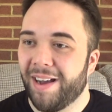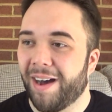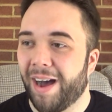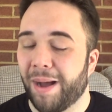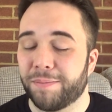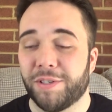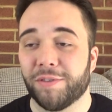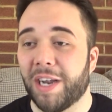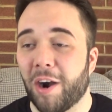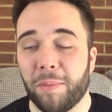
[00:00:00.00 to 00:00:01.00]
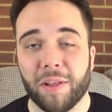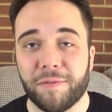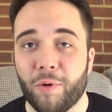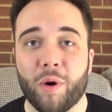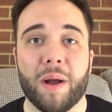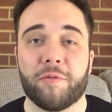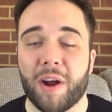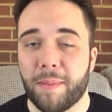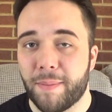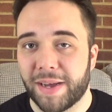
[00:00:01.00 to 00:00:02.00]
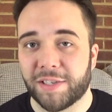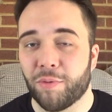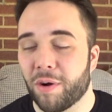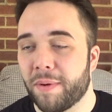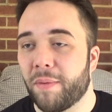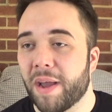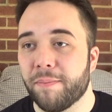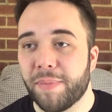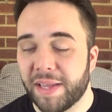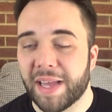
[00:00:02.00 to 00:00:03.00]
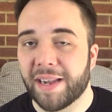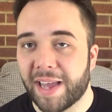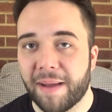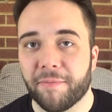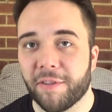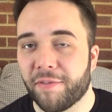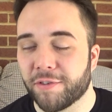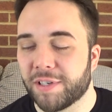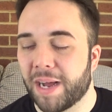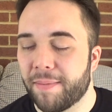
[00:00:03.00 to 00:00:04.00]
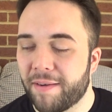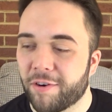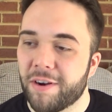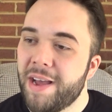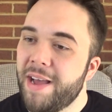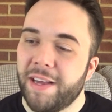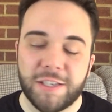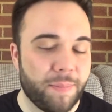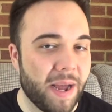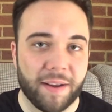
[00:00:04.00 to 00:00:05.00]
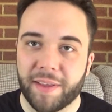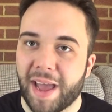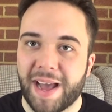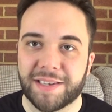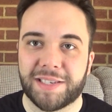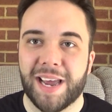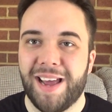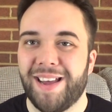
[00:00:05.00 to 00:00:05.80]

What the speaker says: I'm still terrible at 4. I'm trying my best to work my way and beat that game for the first time ever. It's a pain in the ass.